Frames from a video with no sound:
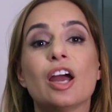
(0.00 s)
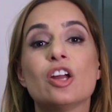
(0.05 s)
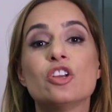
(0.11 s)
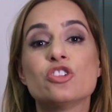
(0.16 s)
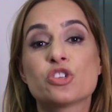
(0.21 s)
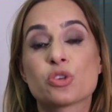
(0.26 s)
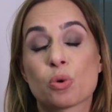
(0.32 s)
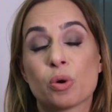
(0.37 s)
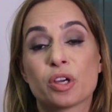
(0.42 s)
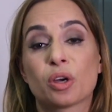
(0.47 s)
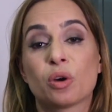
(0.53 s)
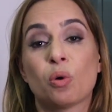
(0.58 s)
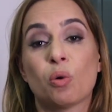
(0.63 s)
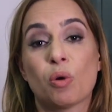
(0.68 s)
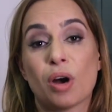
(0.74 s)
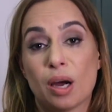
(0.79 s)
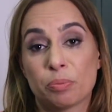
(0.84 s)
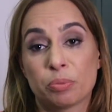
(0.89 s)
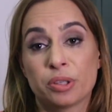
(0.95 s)
Enjoy
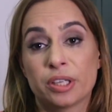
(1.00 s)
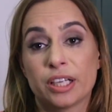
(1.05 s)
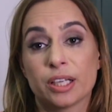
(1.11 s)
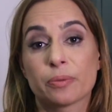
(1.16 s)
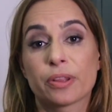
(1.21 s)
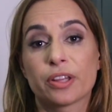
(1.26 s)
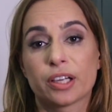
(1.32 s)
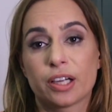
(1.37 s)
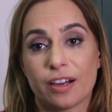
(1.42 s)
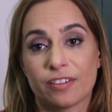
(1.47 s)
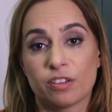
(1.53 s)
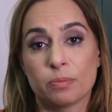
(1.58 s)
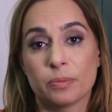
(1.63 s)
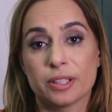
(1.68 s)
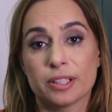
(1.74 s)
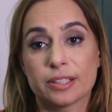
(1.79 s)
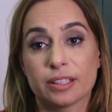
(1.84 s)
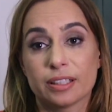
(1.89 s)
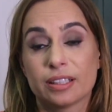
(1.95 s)
cooperating with the
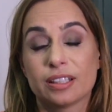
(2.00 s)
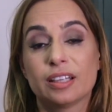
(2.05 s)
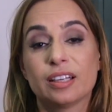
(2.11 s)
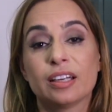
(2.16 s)
government.